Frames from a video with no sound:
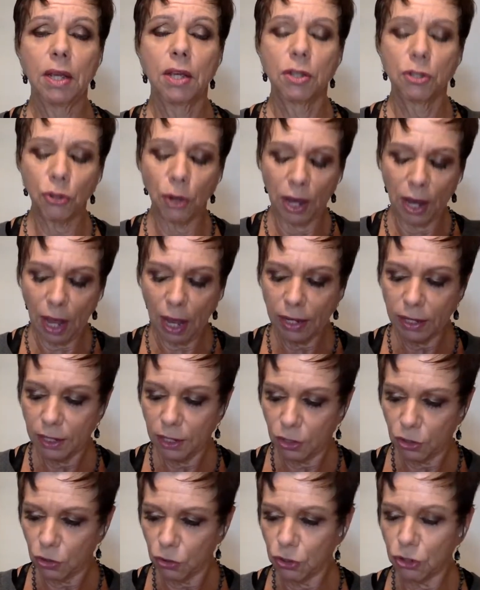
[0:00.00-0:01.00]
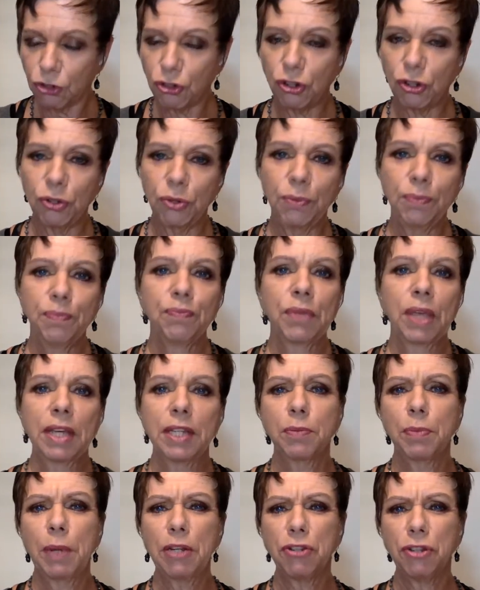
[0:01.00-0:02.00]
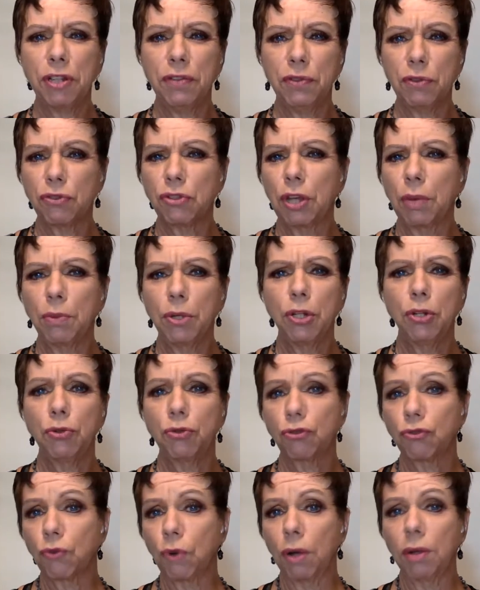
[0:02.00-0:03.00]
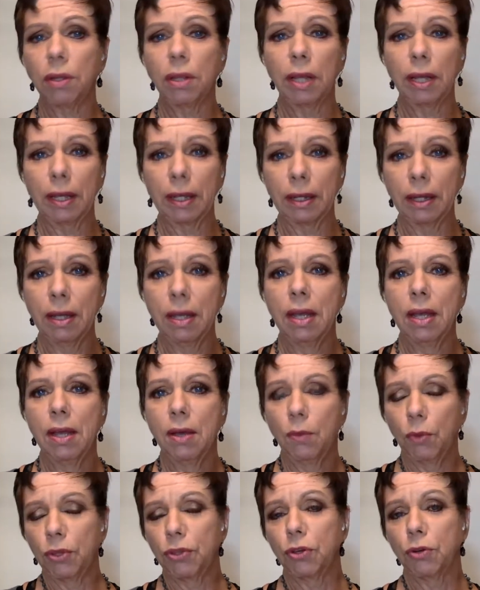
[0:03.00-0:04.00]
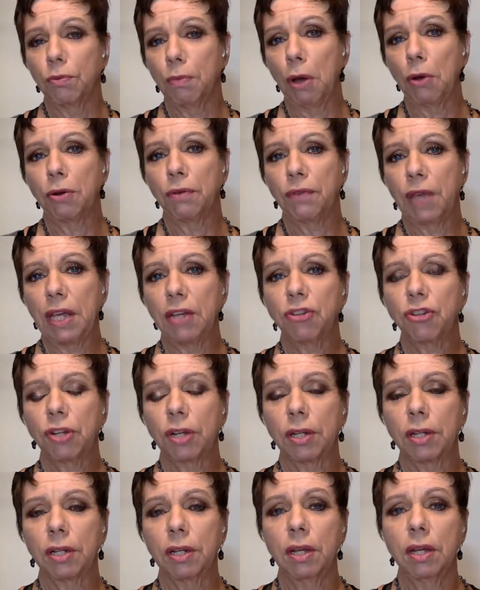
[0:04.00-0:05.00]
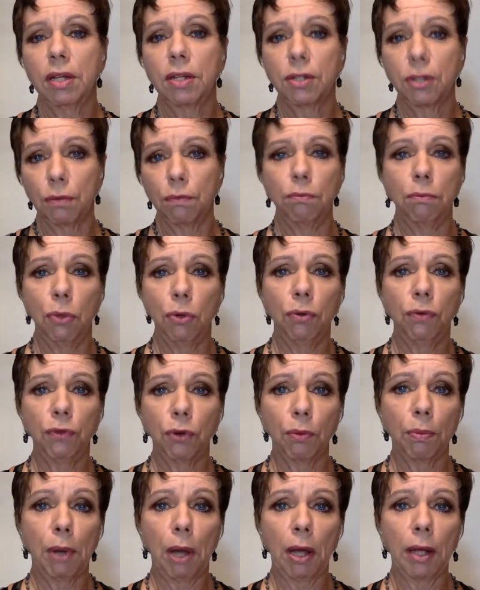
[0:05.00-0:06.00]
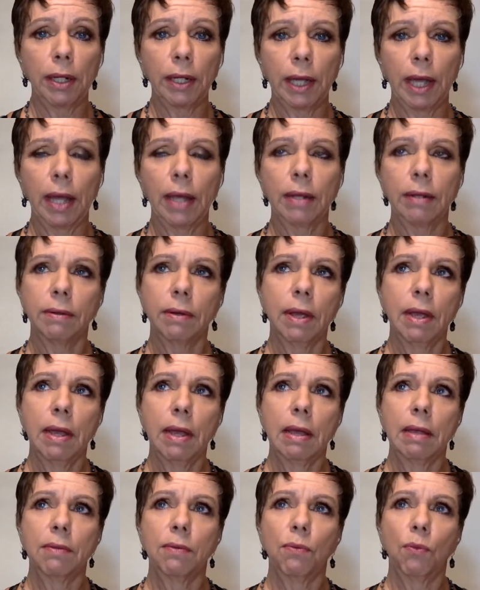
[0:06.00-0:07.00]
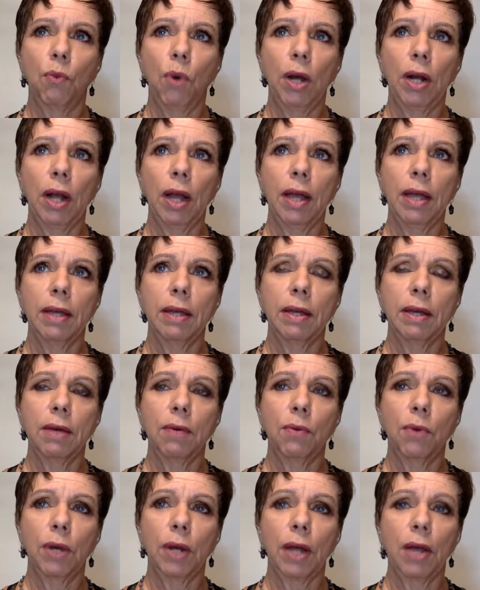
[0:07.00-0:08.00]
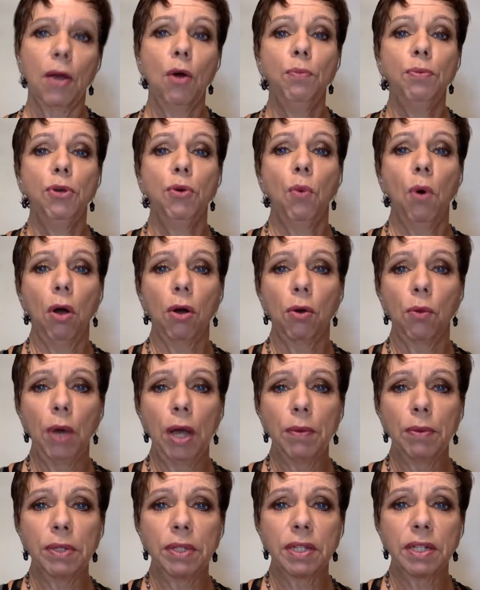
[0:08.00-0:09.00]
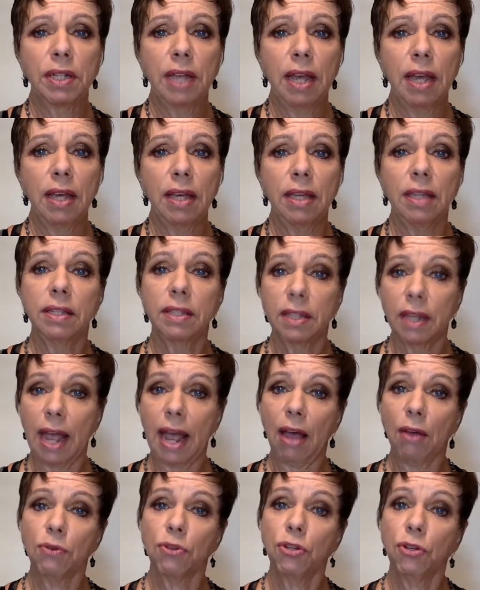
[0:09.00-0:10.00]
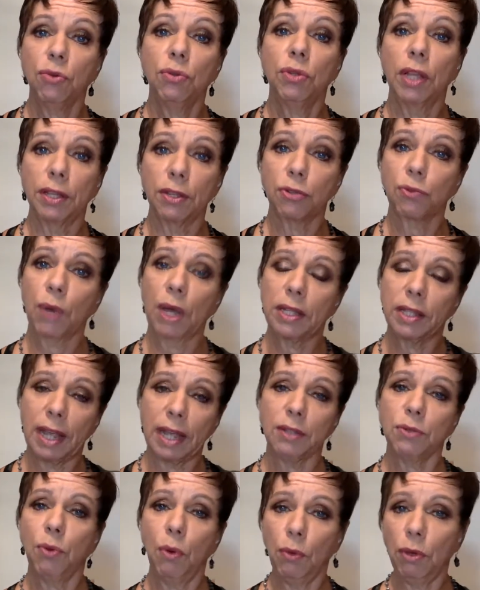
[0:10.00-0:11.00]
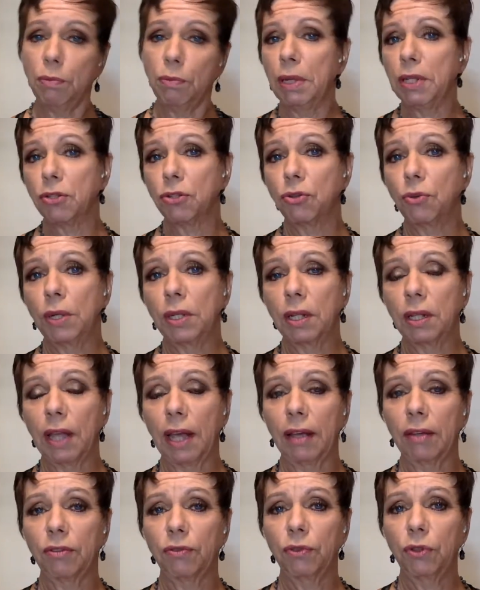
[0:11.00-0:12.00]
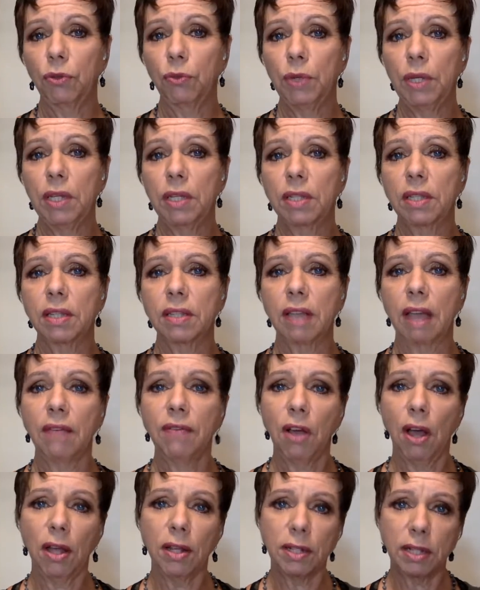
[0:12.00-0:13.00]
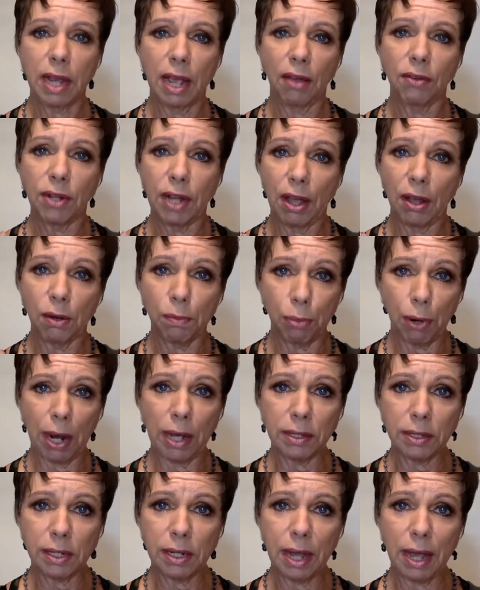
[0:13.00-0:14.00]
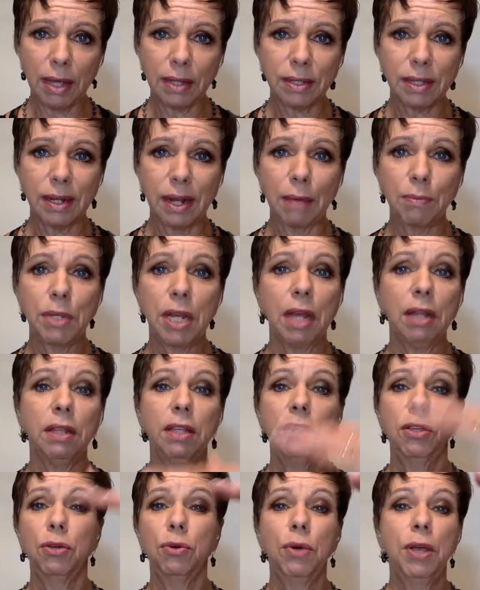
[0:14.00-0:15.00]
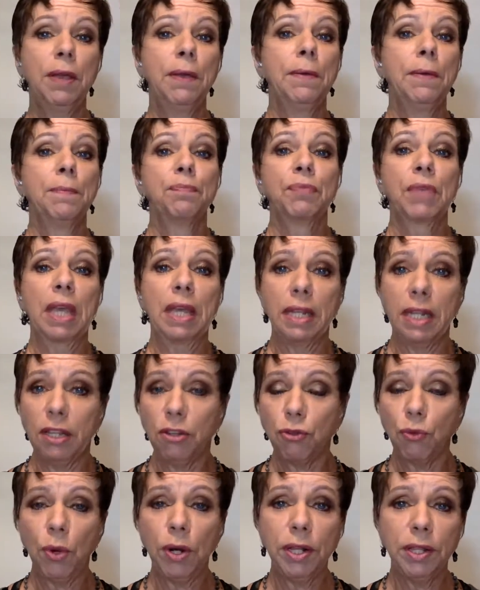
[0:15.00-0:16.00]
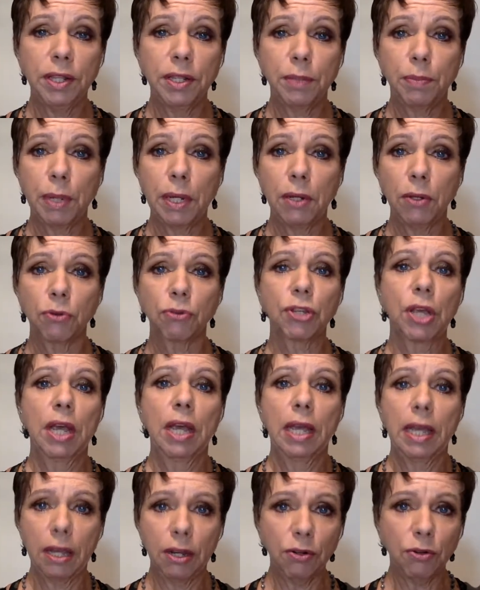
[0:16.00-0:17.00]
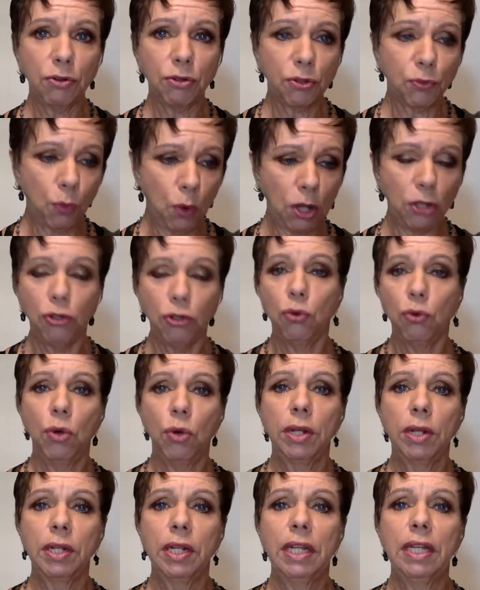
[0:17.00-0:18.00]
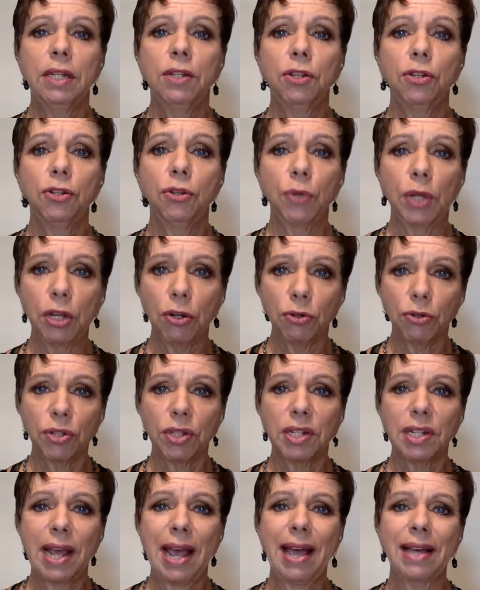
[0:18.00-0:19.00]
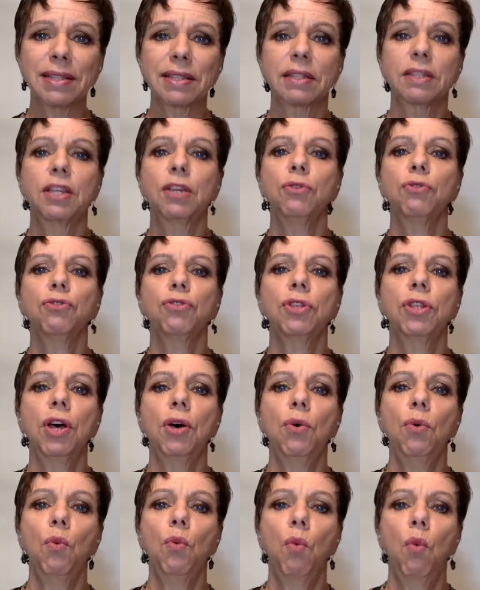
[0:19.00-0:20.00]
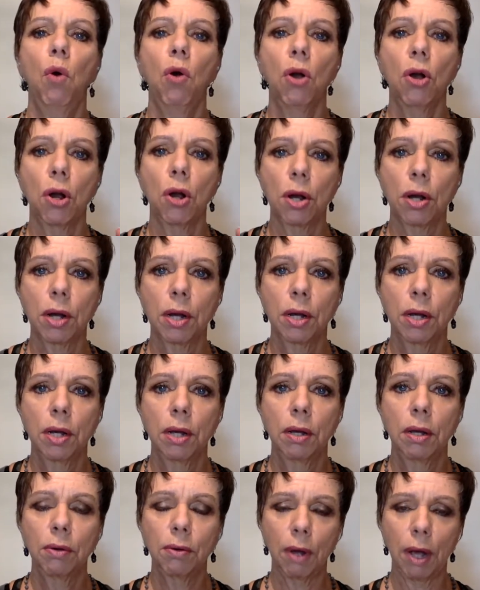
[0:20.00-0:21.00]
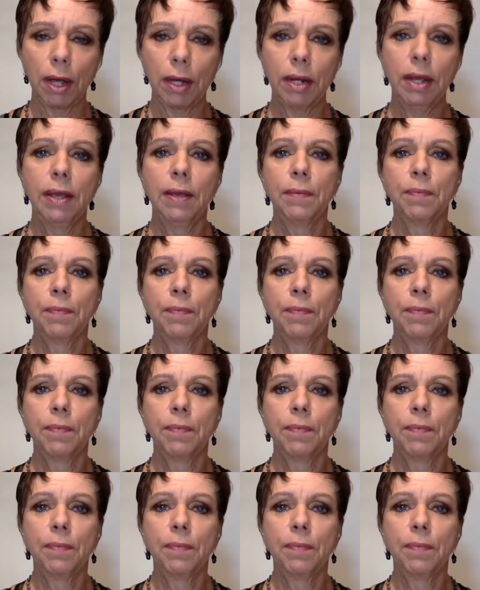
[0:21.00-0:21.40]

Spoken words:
So I highly encourage you, especially if you're someone who's struggling with your motivation to move your body. And what I hope you walk away with today is the how-to list, right? That's what we've been doing the last few weeks, is I've gotten down now to brass tacks, and I'm telling you, in each one of these pillars, here's what you need to do. Here's the tasks. Here's the work, right?